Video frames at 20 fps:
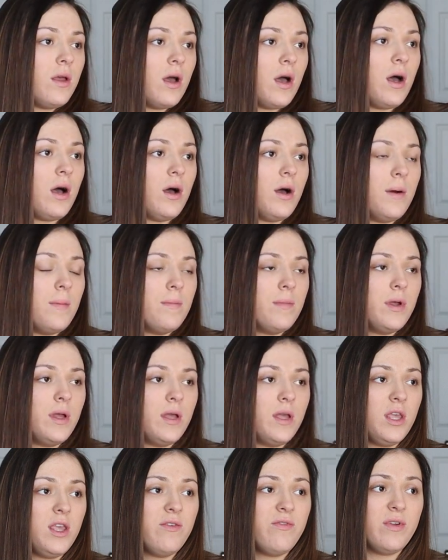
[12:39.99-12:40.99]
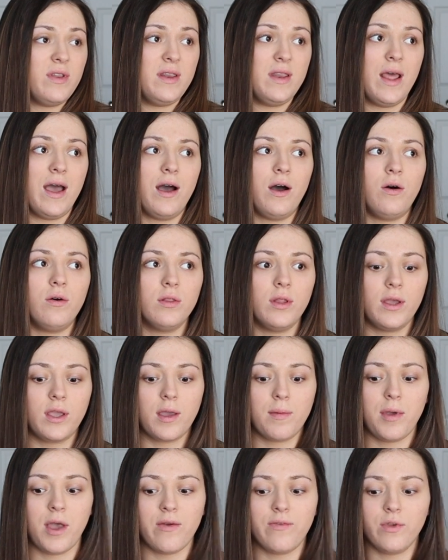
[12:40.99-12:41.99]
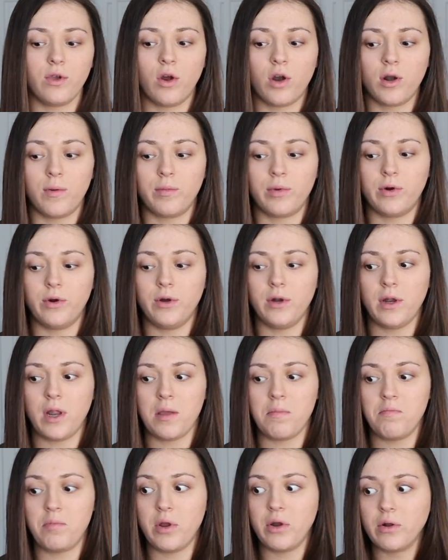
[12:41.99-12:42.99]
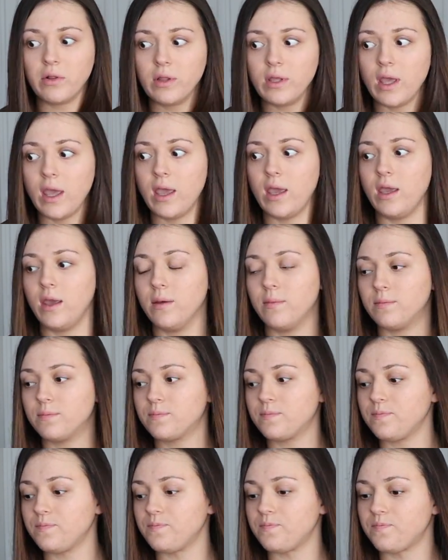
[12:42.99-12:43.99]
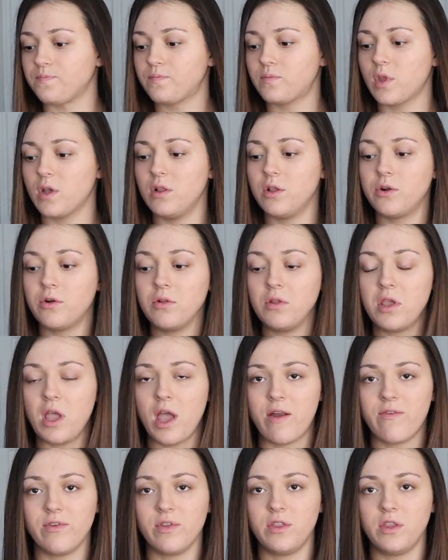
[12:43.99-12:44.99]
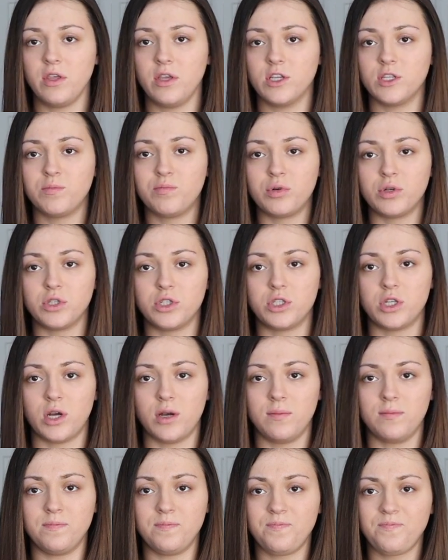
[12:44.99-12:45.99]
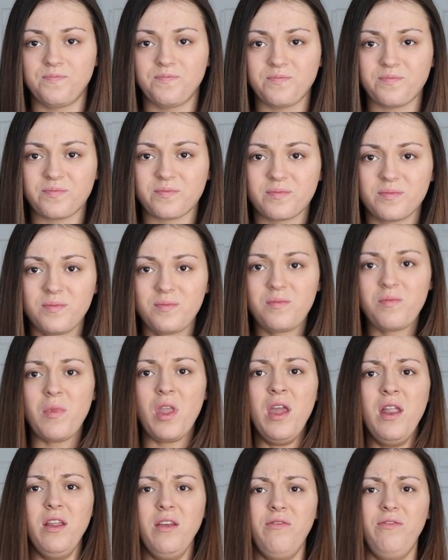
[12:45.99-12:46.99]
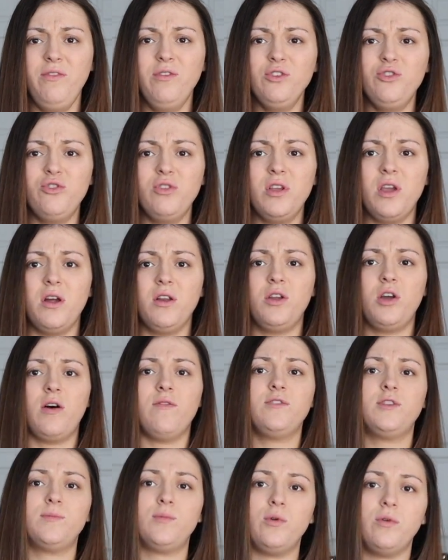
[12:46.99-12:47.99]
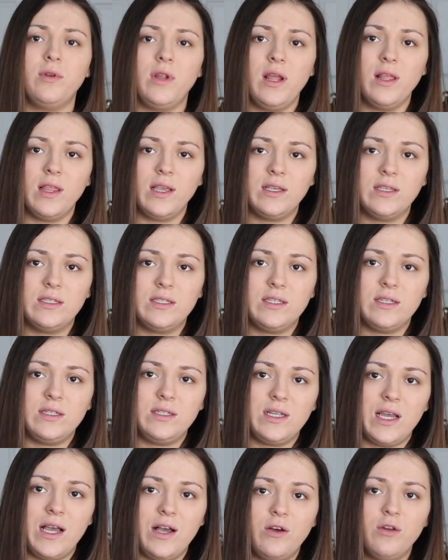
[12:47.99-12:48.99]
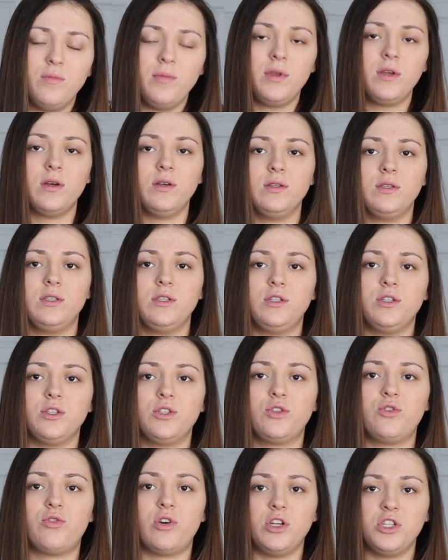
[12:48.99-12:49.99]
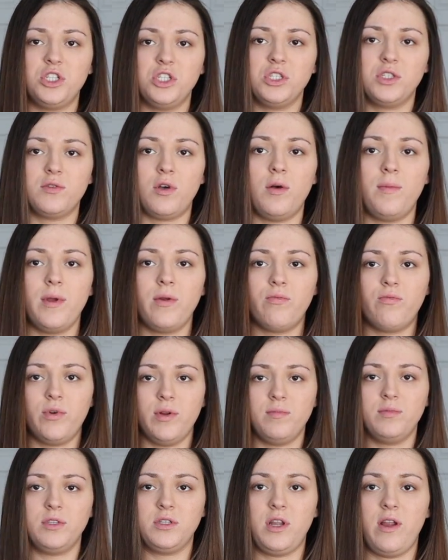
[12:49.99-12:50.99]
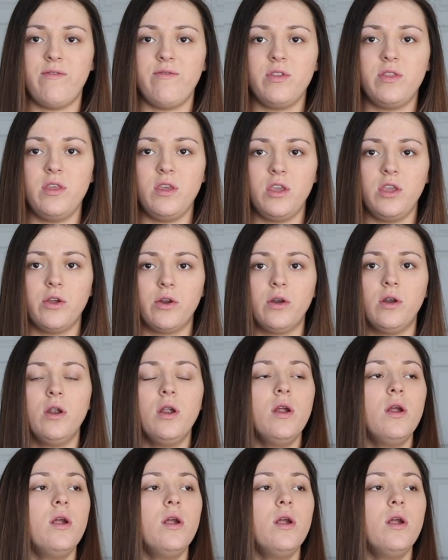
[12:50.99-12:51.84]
Um, even now, like I'm having heartburn and I barely ate. Literally everything gets pushed up and it feels really uncomfortable and I like sit down because it just crushes all my ribs and everything here.